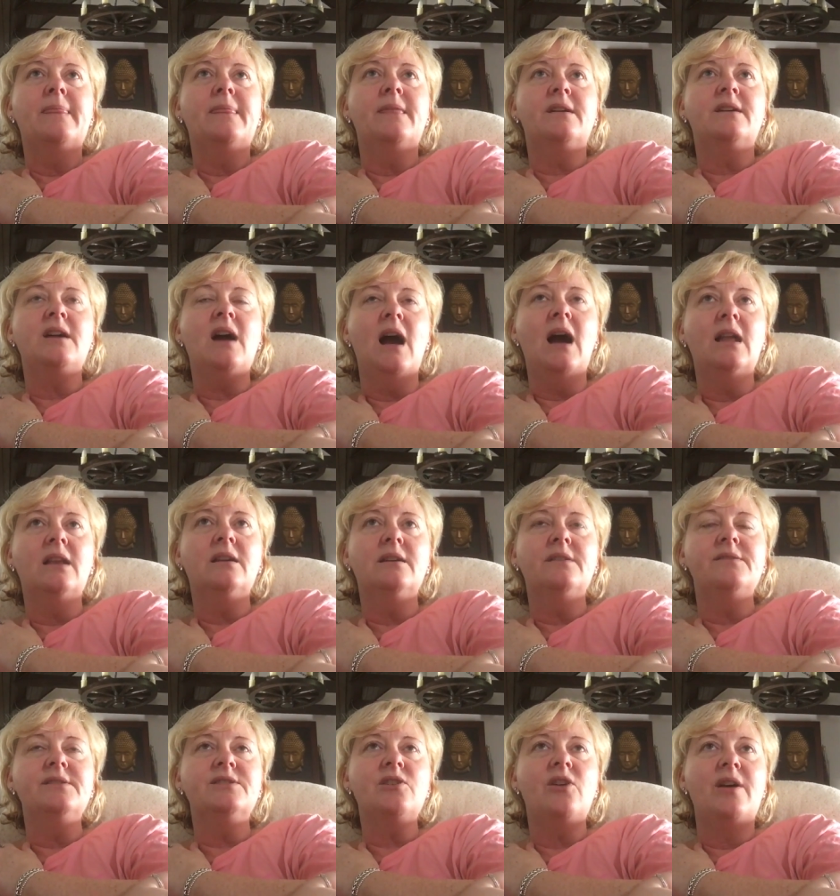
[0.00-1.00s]
the colour,
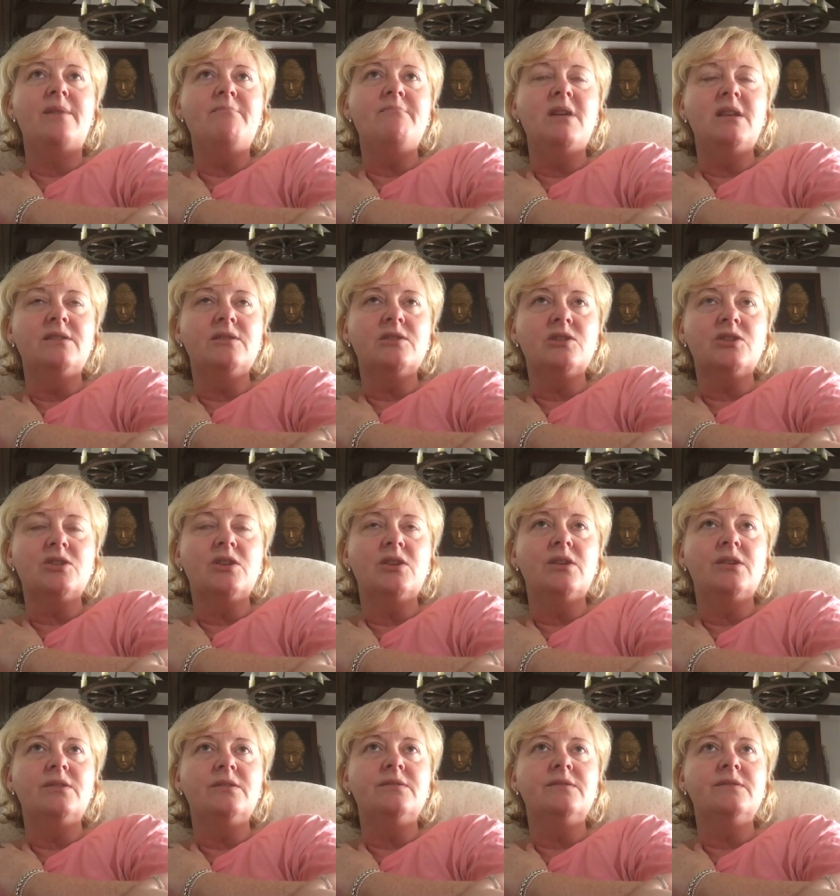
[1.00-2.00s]
the
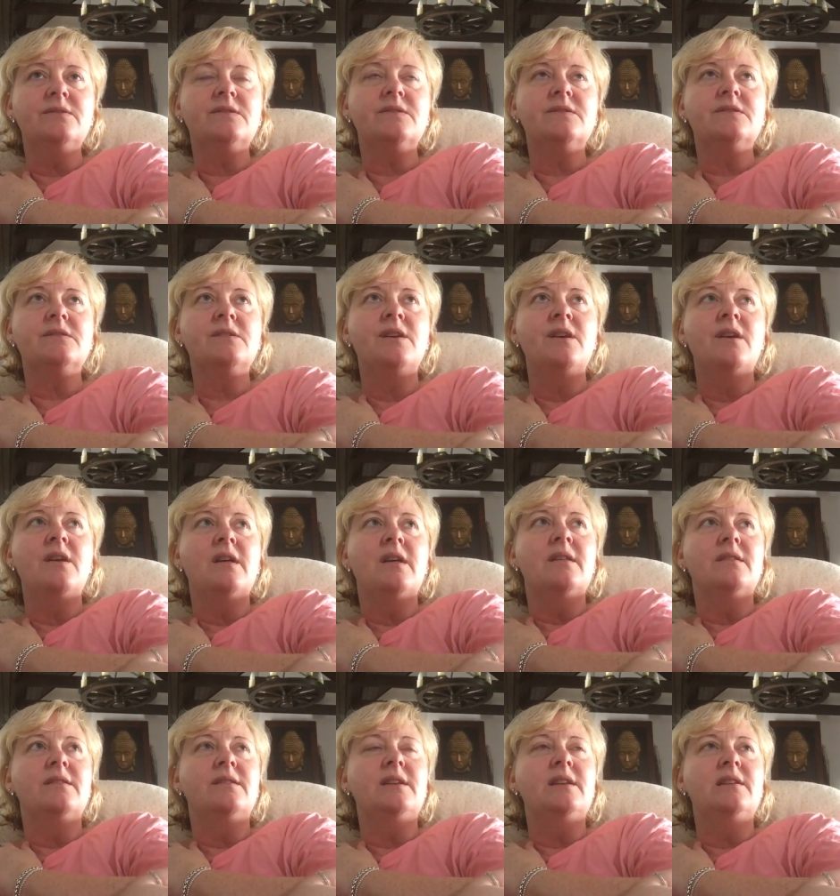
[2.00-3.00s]
dimensions,
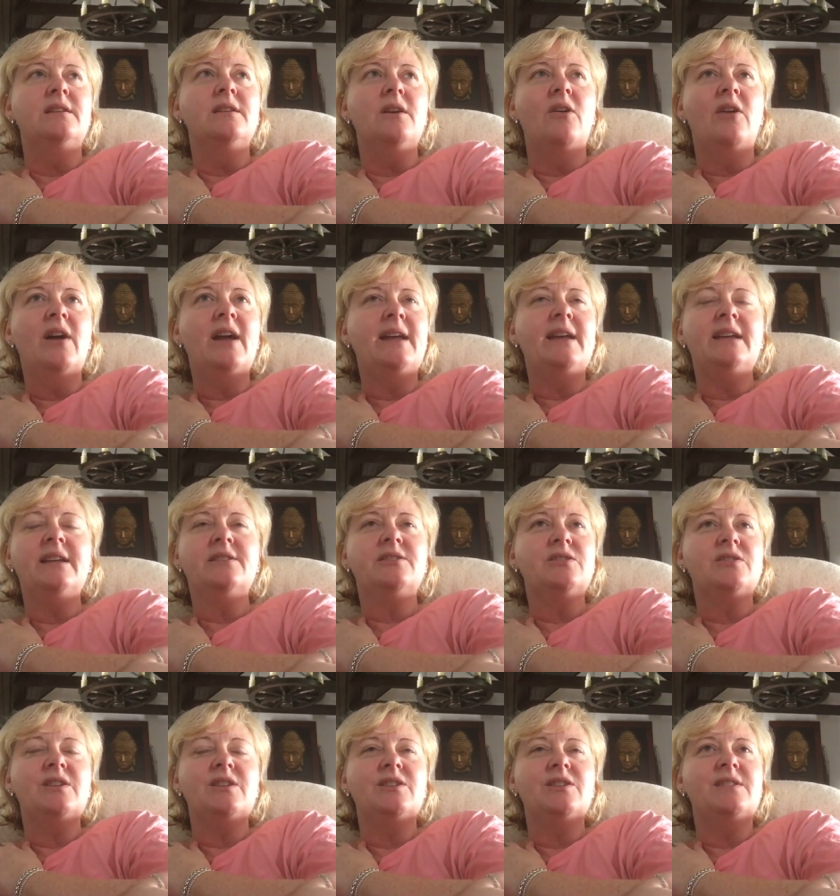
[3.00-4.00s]
the light.
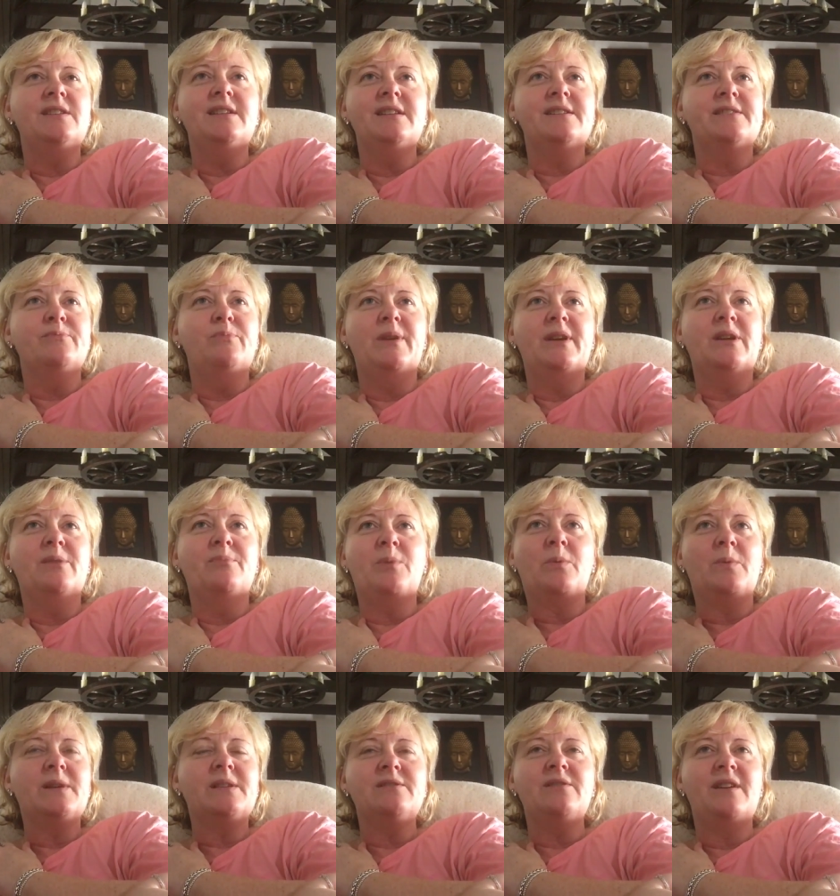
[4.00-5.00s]
It's
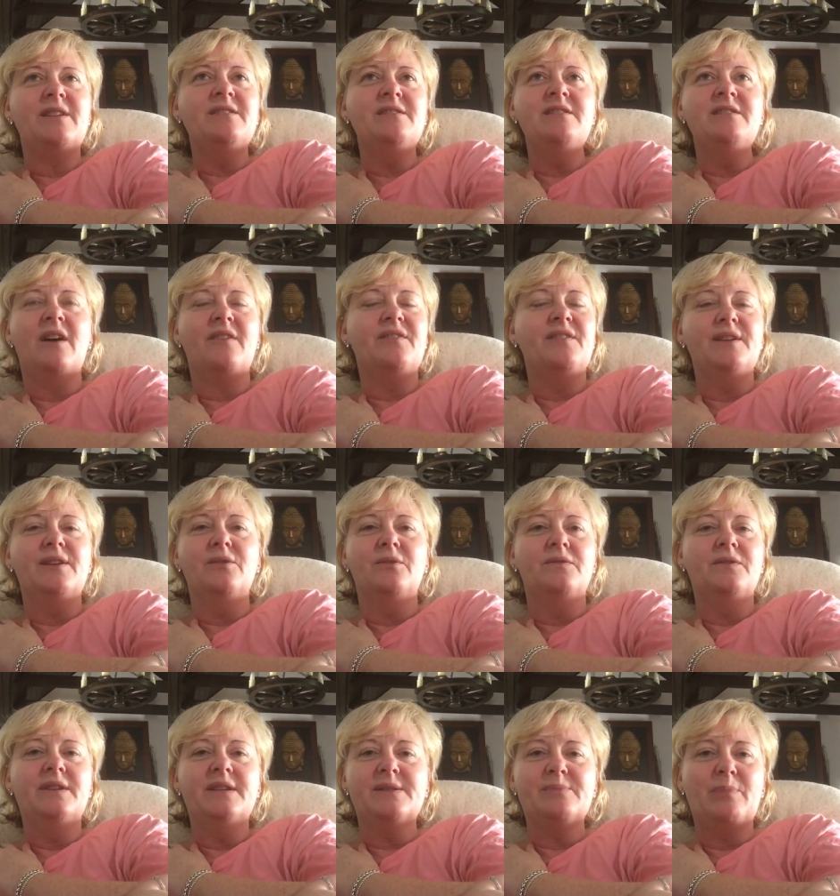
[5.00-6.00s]
inexplicable. It's like nothing
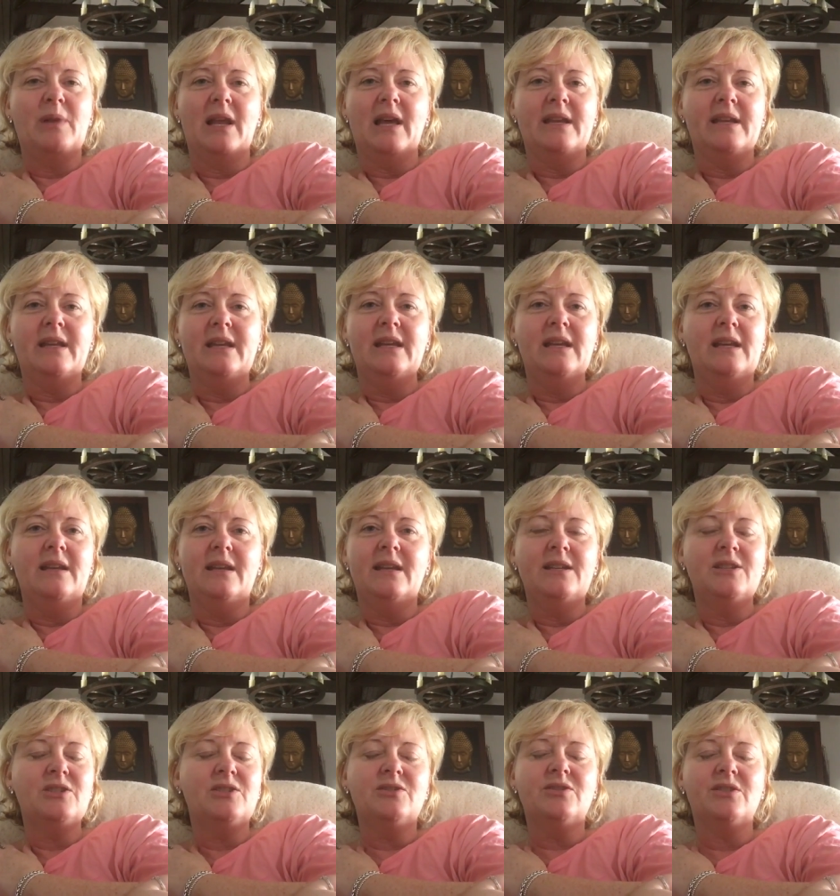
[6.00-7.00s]
on this planet.
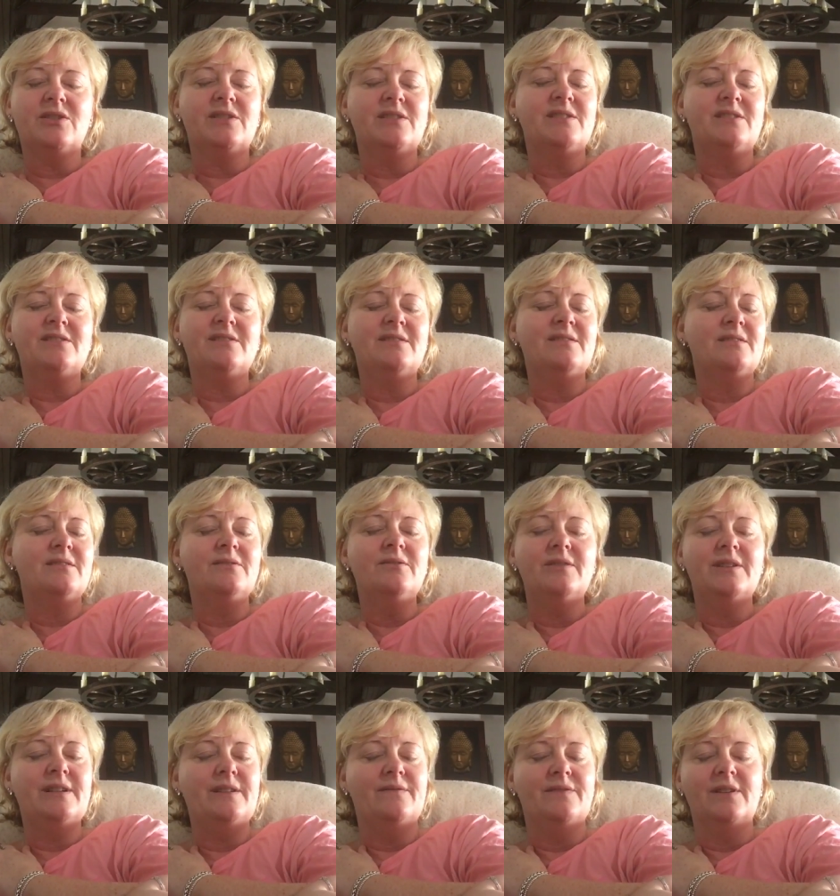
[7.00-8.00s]
It's just
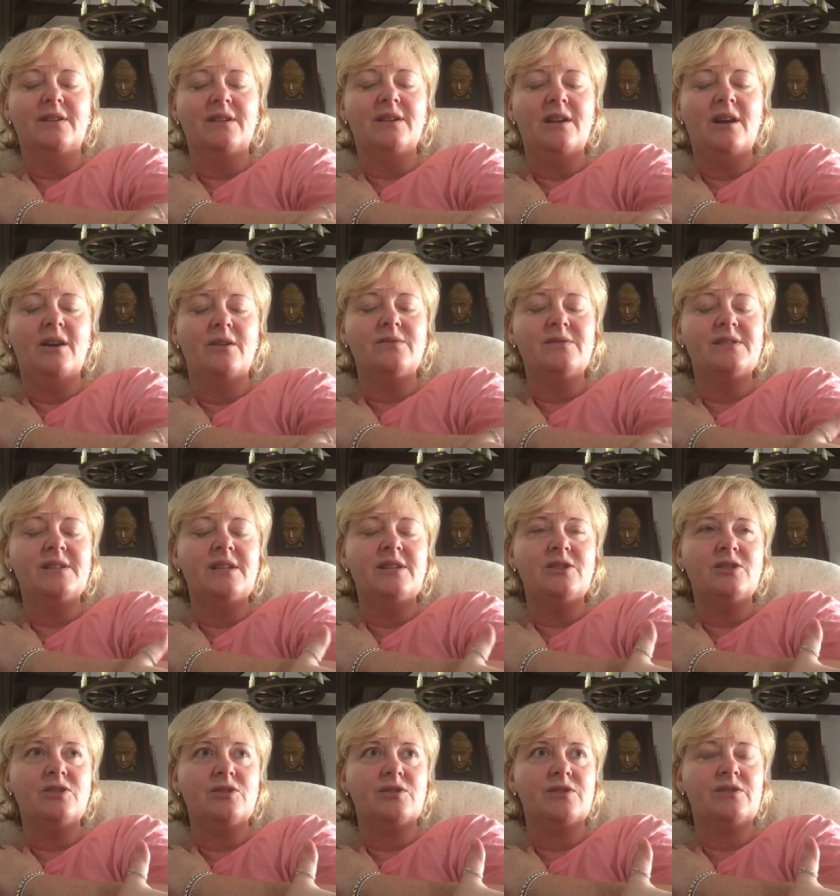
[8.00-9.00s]
not even close.
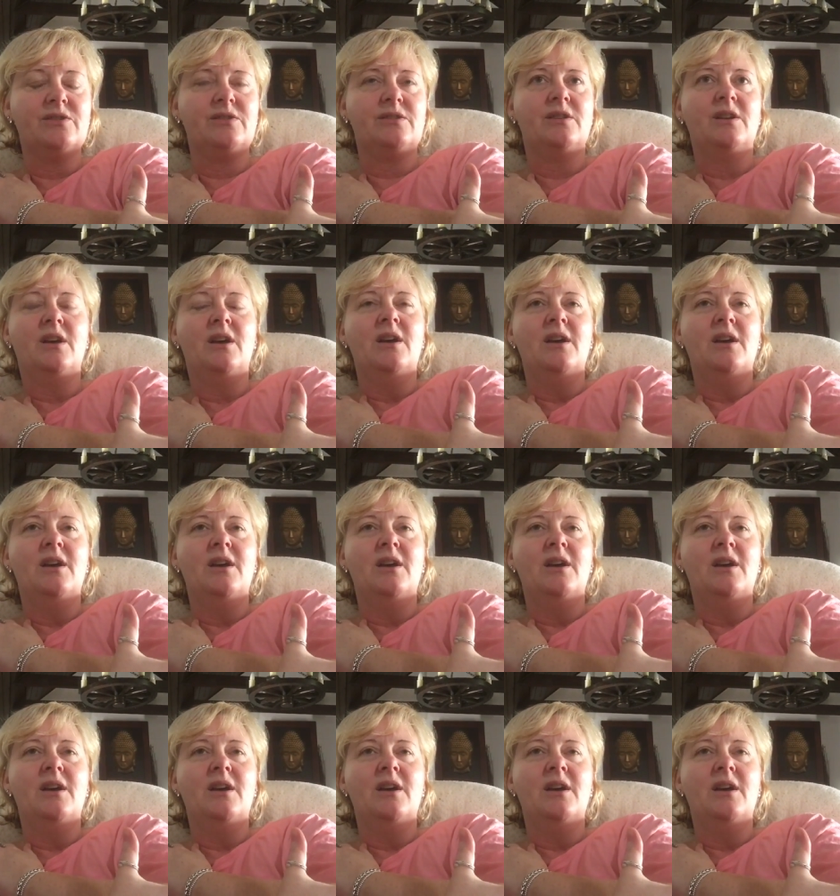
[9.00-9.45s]
It's just